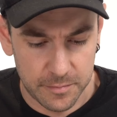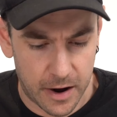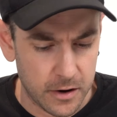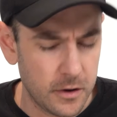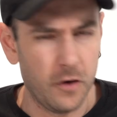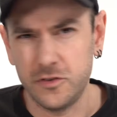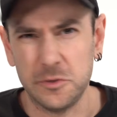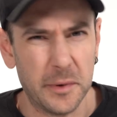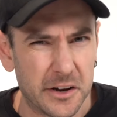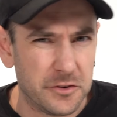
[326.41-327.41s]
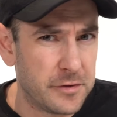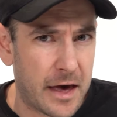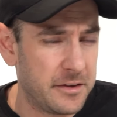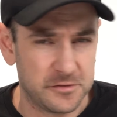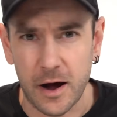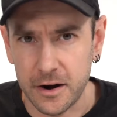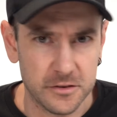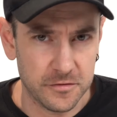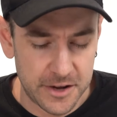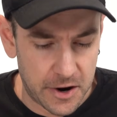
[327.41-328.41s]
But obviously we're going to do that as part of
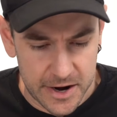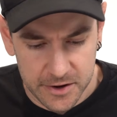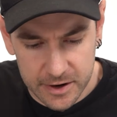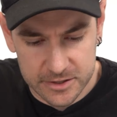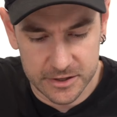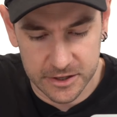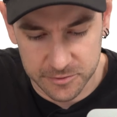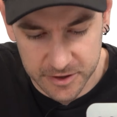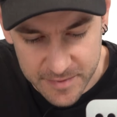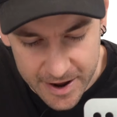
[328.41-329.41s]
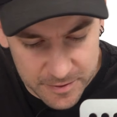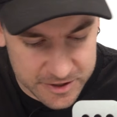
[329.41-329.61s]
this video anyway, so it doesn't really matter.